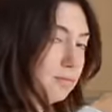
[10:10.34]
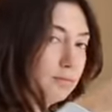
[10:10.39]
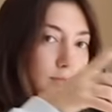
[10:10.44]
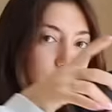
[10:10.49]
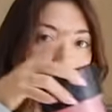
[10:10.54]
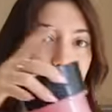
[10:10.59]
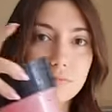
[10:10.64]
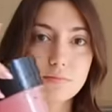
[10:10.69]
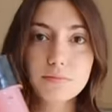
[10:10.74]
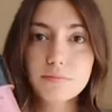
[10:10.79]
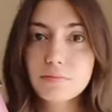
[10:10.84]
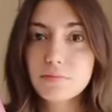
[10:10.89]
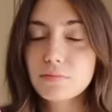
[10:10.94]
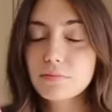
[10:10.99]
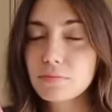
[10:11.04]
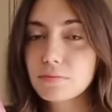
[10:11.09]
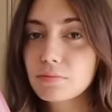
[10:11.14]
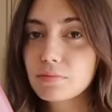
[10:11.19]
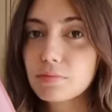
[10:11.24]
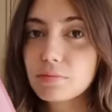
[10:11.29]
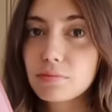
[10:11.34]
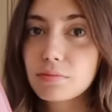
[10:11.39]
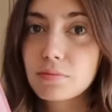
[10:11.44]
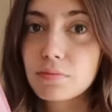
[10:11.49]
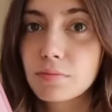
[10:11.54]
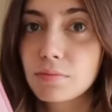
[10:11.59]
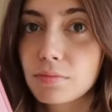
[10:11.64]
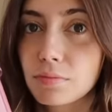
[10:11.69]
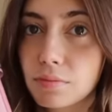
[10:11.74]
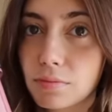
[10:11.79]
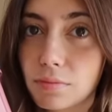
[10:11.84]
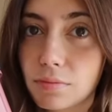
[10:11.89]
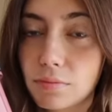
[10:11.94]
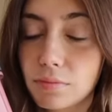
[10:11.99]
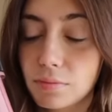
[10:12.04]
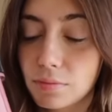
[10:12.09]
Nothing is said.